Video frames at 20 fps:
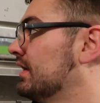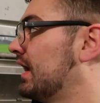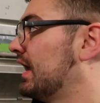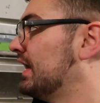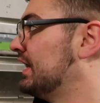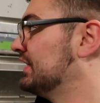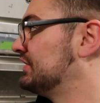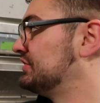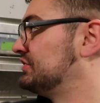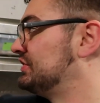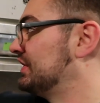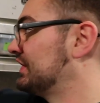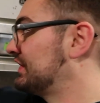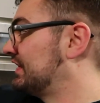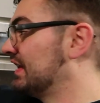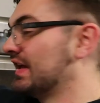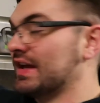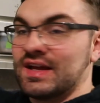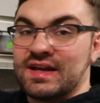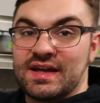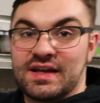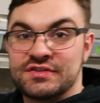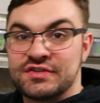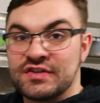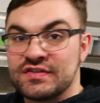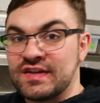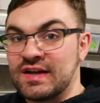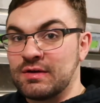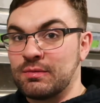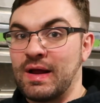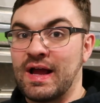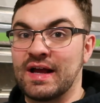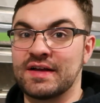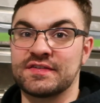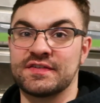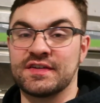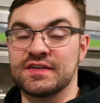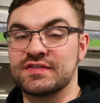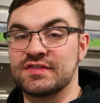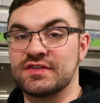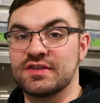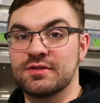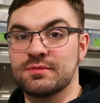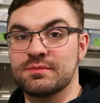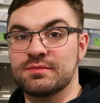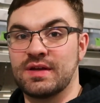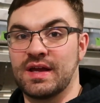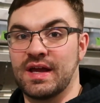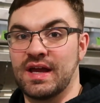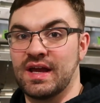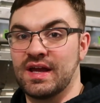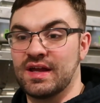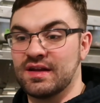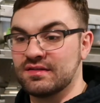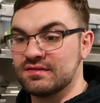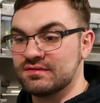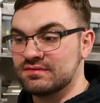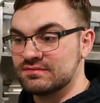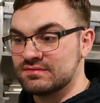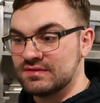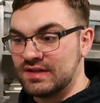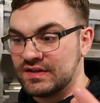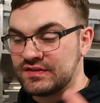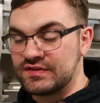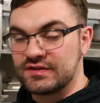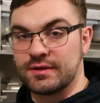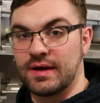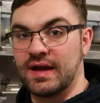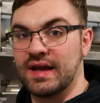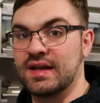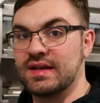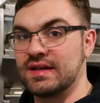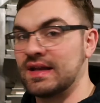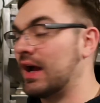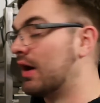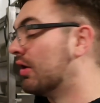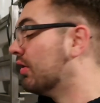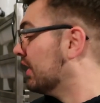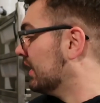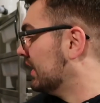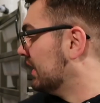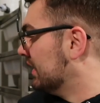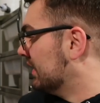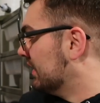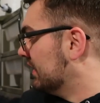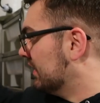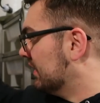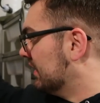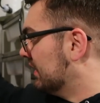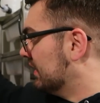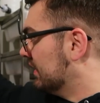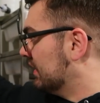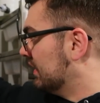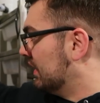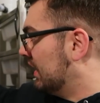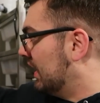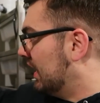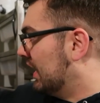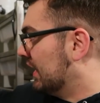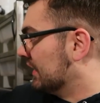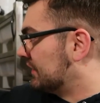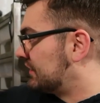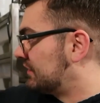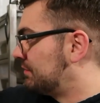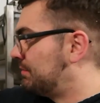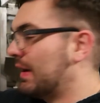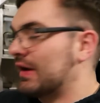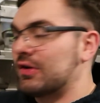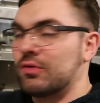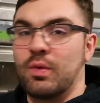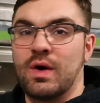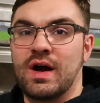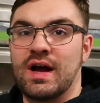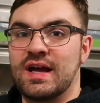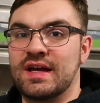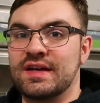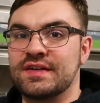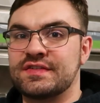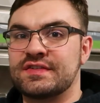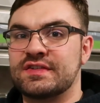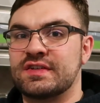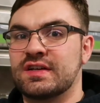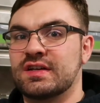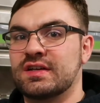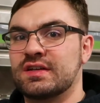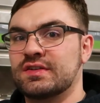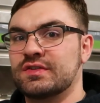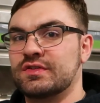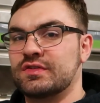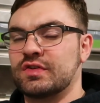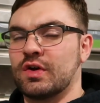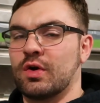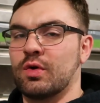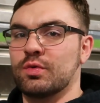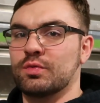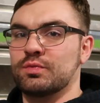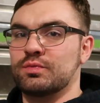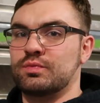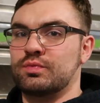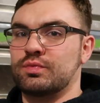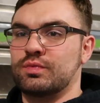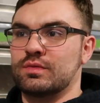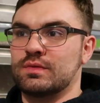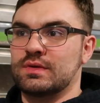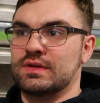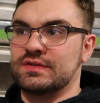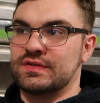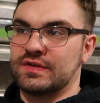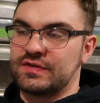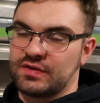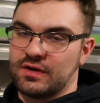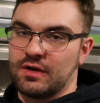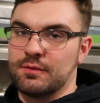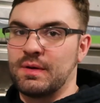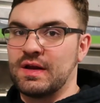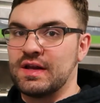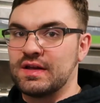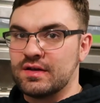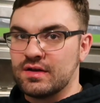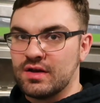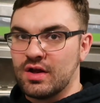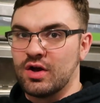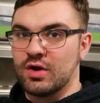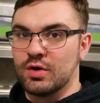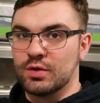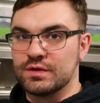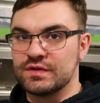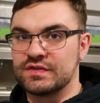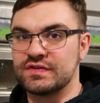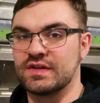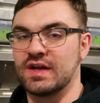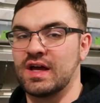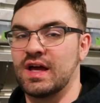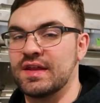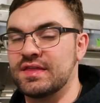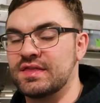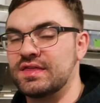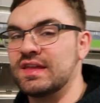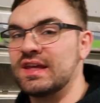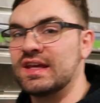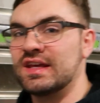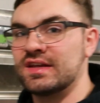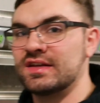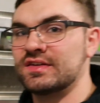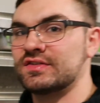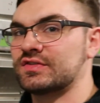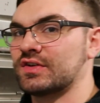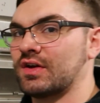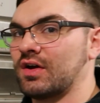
It's just a rack system, and it's great. Now, spec wise, so just so everybody knows, these